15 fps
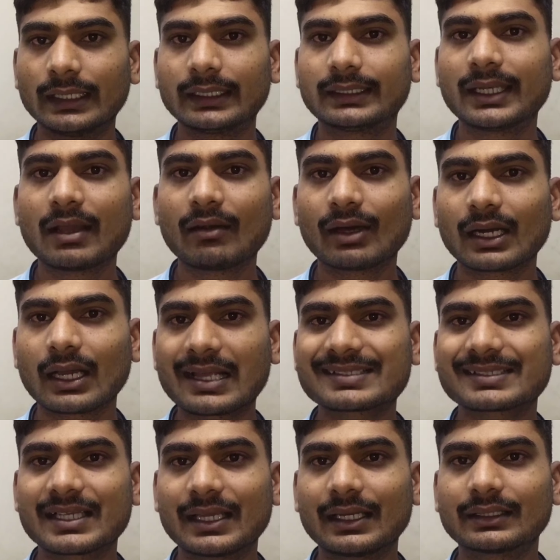It never
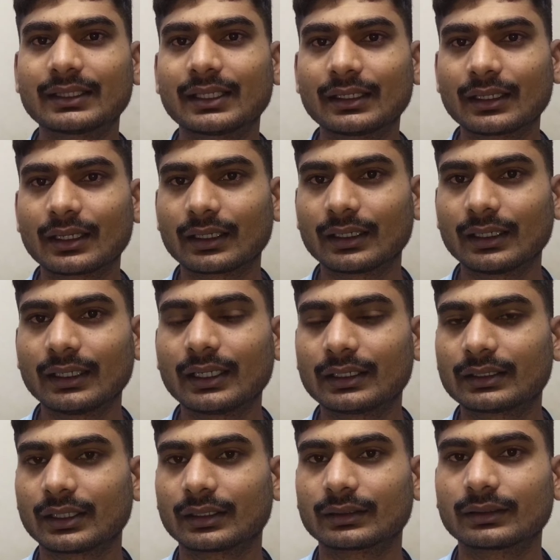asks anything in
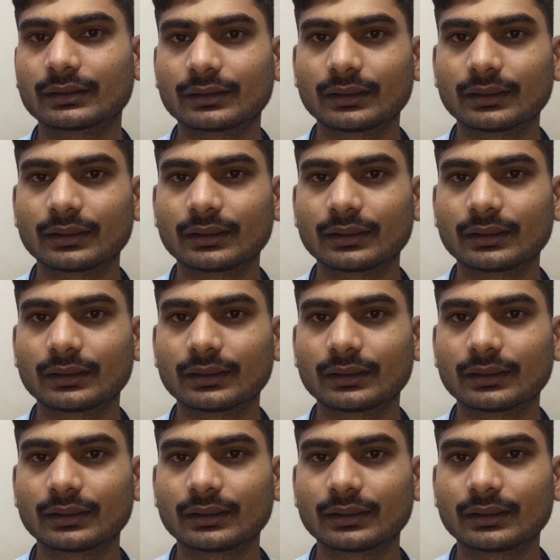return,